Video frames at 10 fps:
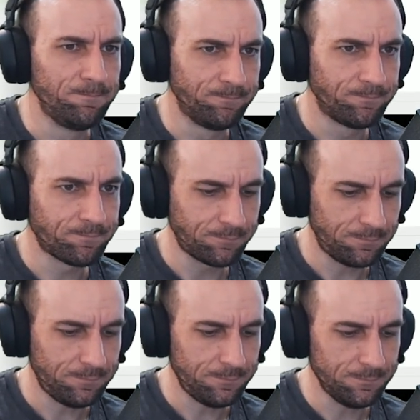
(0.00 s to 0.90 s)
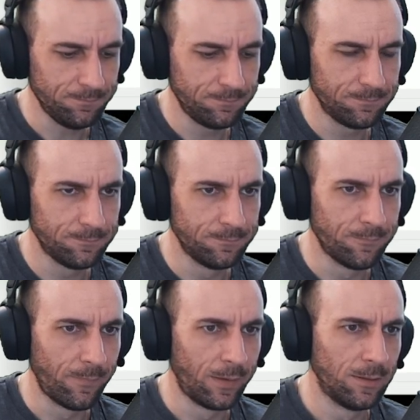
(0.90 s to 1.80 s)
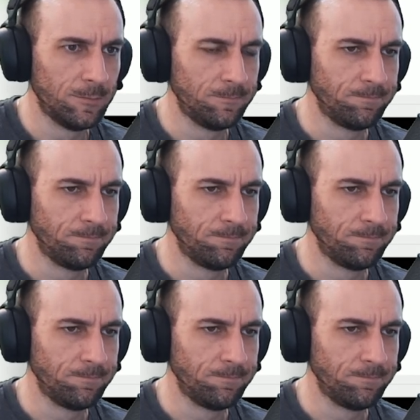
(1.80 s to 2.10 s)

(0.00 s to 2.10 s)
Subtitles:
Nothing is said.